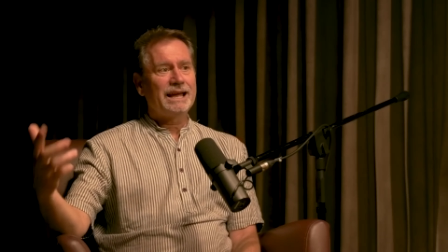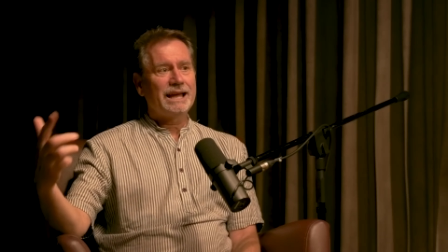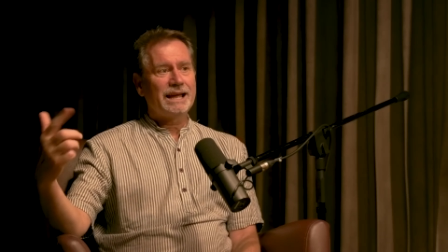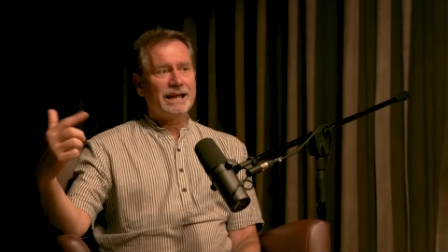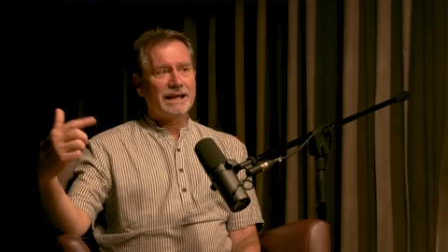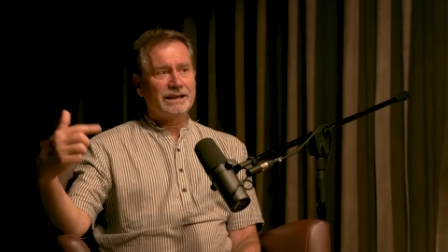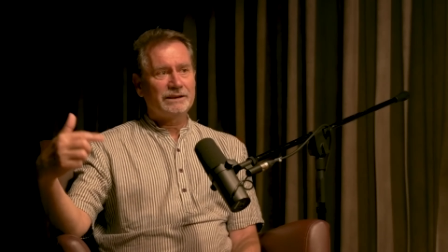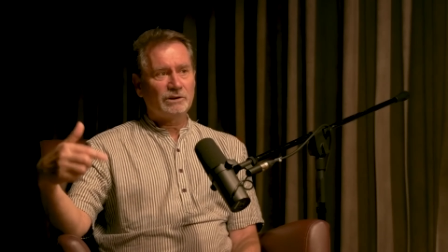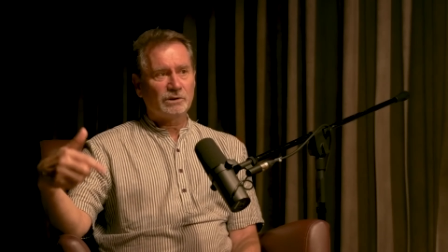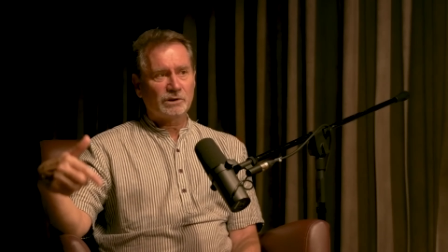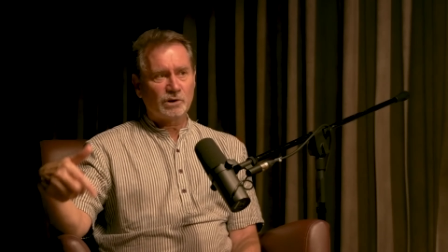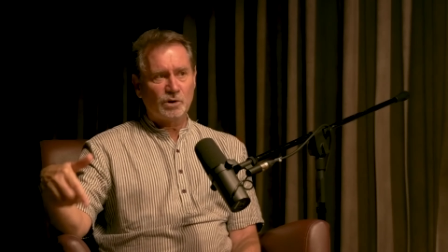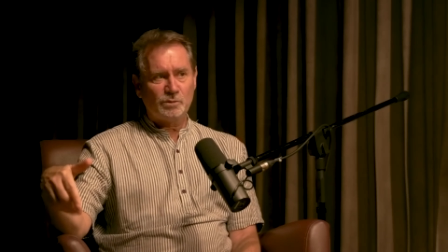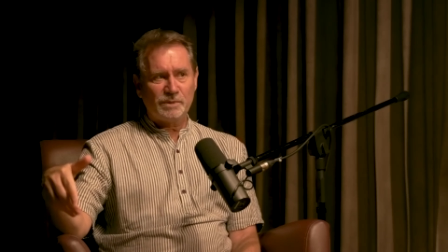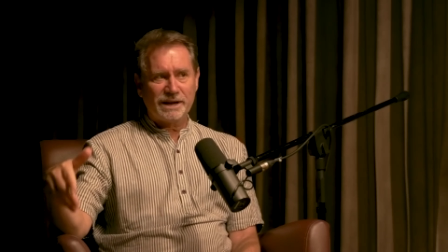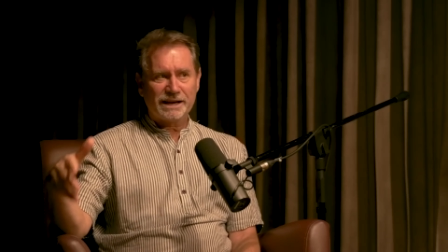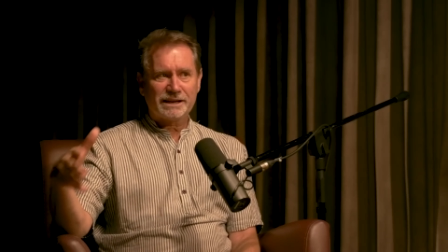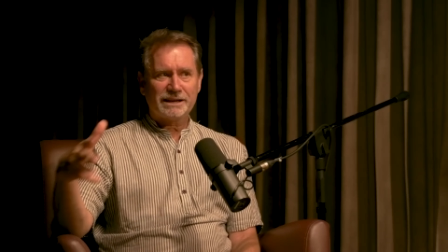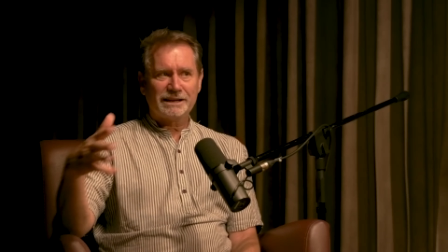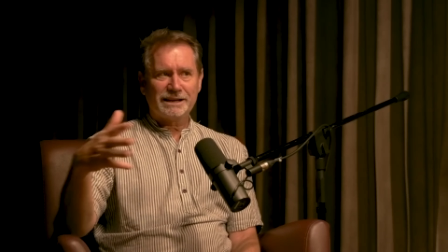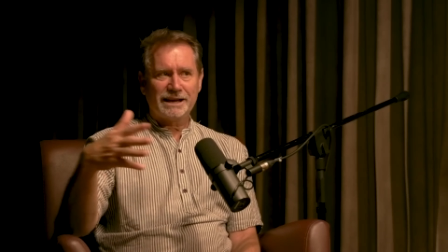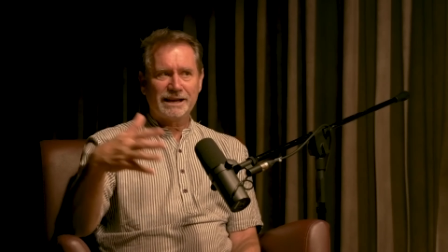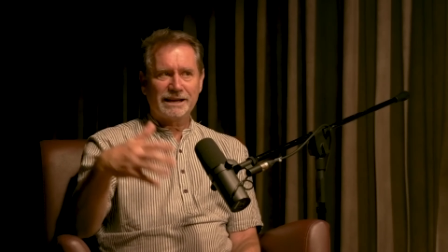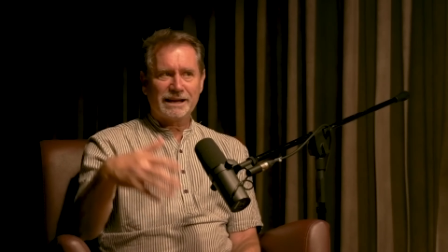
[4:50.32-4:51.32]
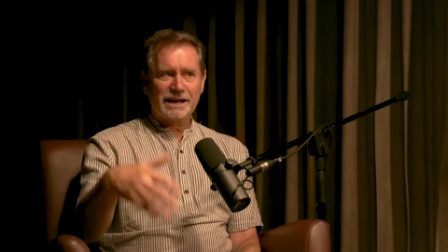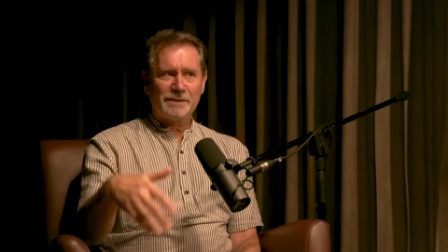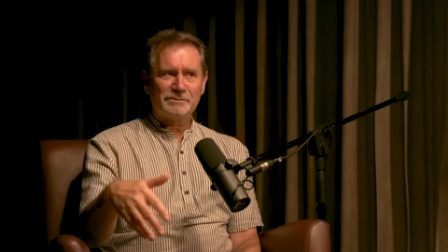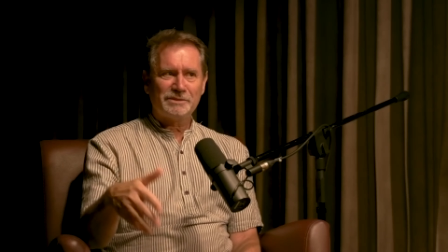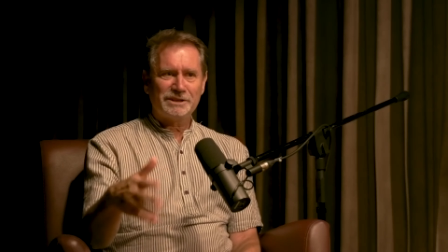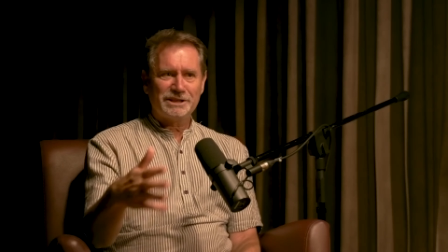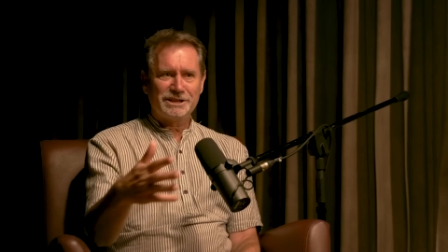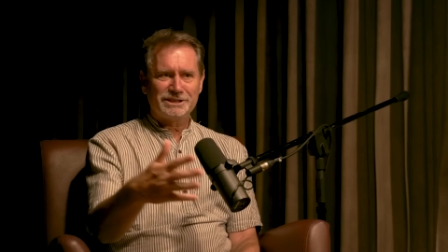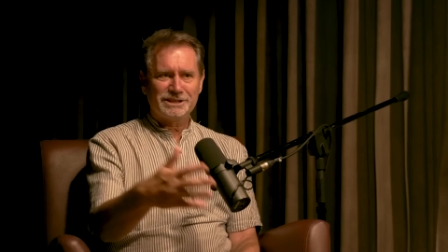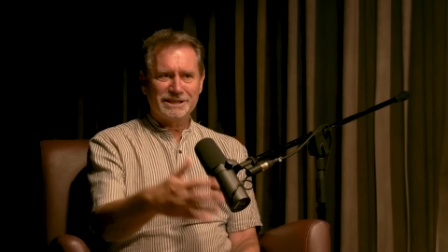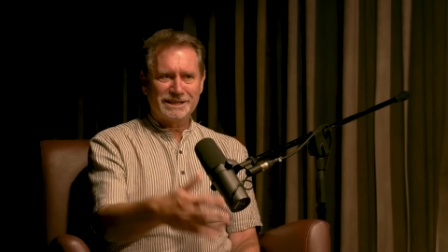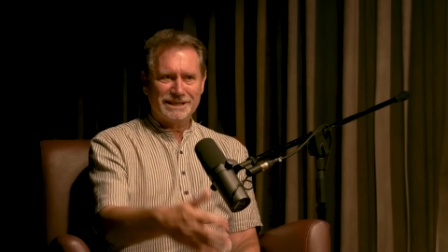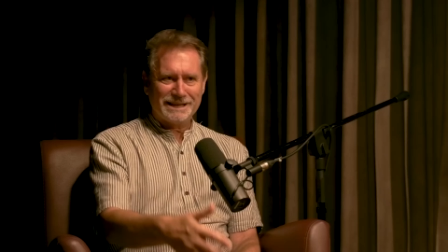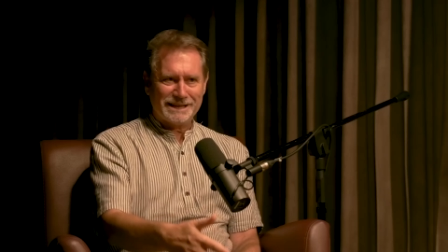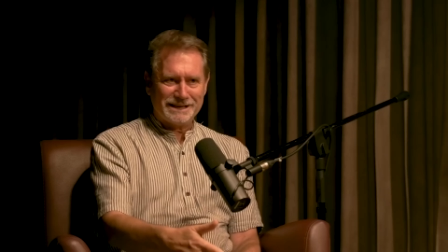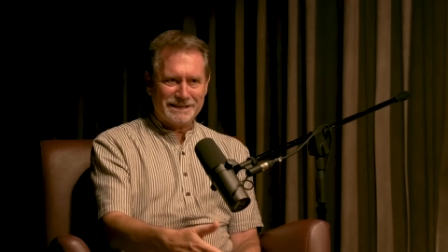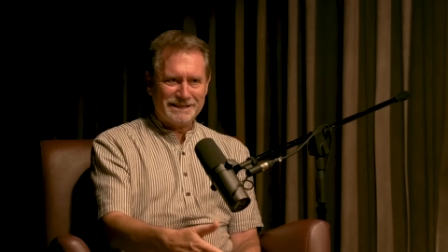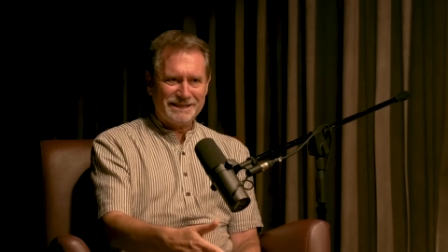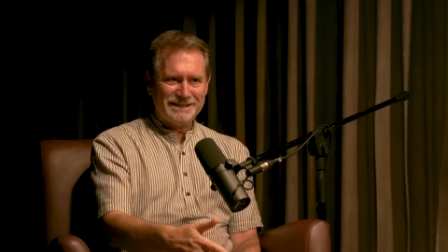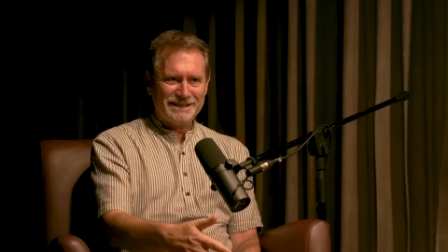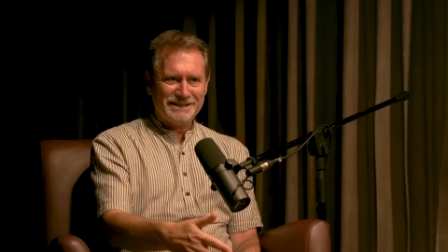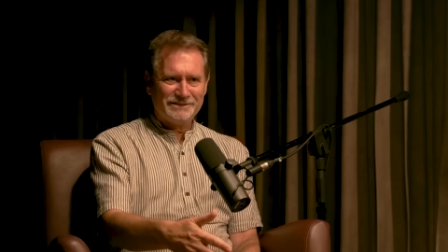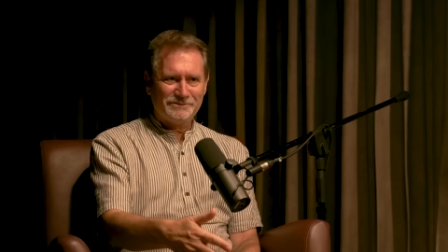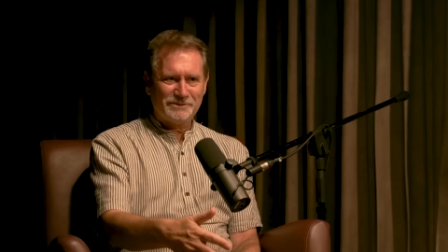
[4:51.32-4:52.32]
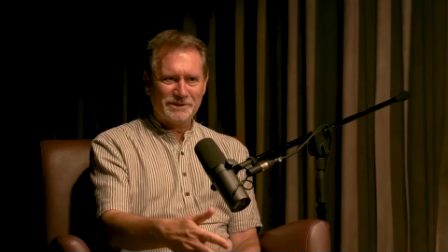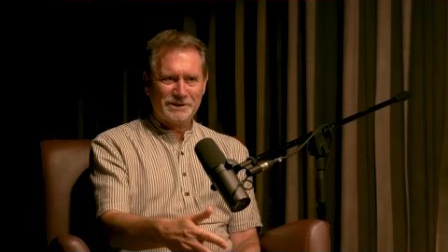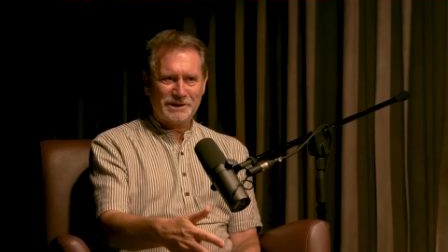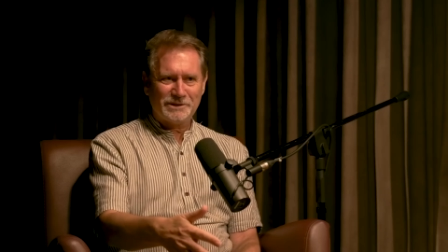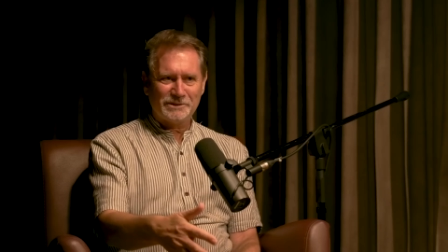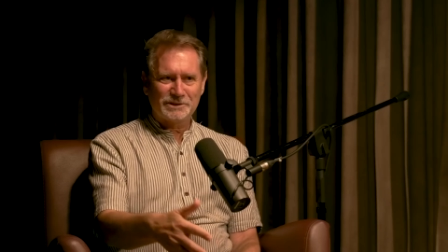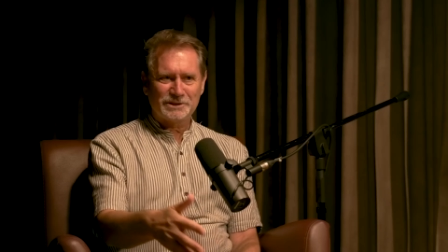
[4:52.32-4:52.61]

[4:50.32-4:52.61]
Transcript: And I'll go back a couple of years again when I